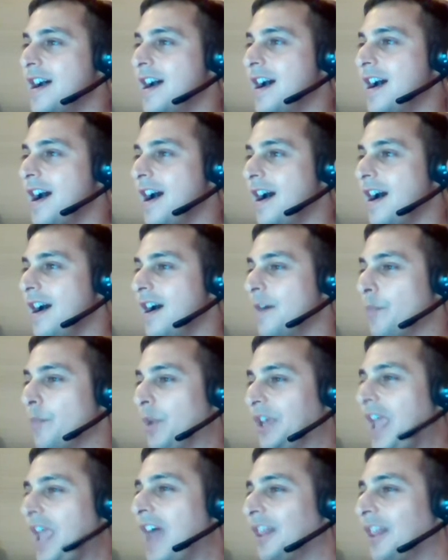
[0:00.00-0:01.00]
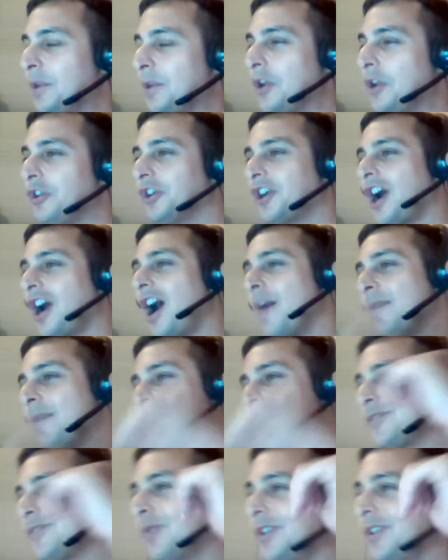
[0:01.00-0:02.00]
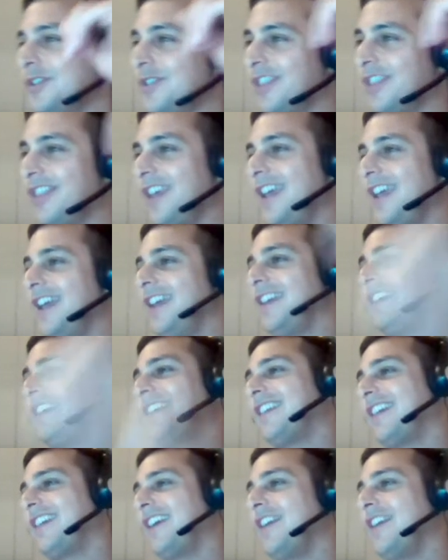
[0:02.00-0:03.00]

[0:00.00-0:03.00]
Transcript: But yeah, let me know your comments, what you think,